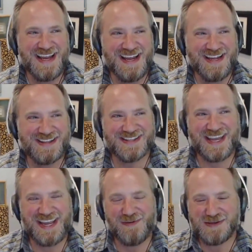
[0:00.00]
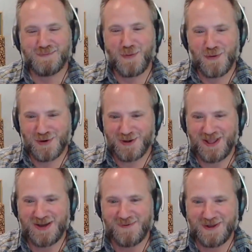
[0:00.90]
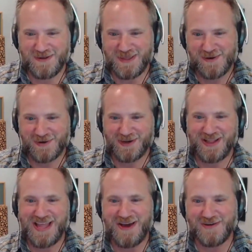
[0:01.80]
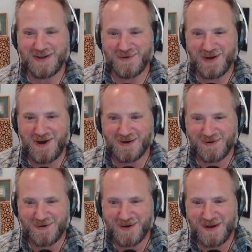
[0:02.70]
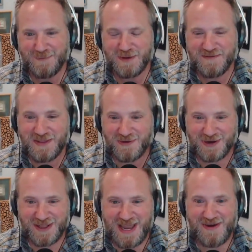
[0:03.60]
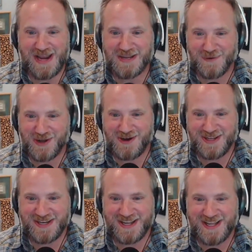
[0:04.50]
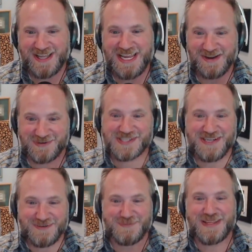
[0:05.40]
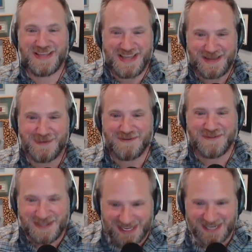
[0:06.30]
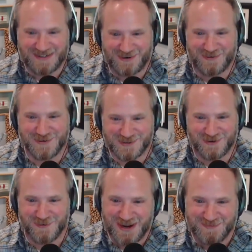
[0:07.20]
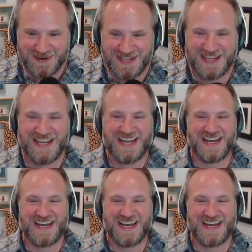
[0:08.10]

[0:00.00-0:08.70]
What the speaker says: it's like it was borderline whether they were going to allow anyone on it or not. But if they were going to allow anyone on it, it was going to be the MF and Land Cruiser, right, buddy?